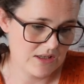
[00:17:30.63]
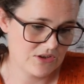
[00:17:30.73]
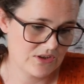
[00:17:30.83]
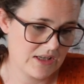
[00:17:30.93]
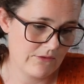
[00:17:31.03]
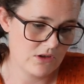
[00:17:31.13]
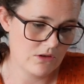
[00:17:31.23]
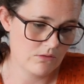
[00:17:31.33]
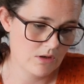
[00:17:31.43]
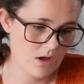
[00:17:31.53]
It's just giving
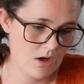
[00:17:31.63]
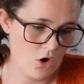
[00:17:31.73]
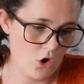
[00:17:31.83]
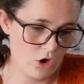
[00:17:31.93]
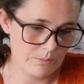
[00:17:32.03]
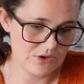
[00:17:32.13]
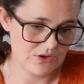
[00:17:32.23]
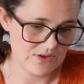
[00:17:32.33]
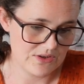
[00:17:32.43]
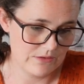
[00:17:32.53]
you
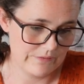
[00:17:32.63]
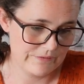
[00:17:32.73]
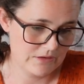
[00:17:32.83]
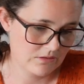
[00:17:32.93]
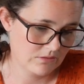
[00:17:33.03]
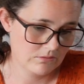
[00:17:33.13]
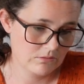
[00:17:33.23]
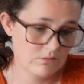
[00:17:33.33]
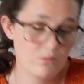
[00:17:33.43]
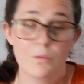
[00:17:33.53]
options of
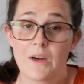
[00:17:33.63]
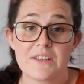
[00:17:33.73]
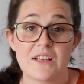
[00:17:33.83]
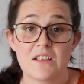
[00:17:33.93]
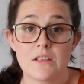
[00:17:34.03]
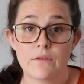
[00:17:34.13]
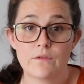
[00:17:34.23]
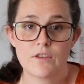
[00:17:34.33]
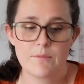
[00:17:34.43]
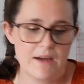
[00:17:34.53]
where to get different
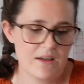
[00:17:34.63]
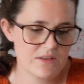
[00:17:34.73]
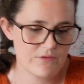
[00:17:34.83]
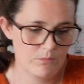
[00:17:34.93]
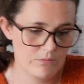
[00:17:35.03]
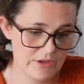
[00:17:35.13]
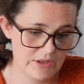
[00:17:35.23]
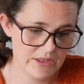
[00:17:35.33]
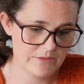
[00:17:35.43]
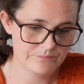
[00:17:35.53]
free patterns from,
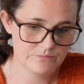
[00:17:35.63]
really.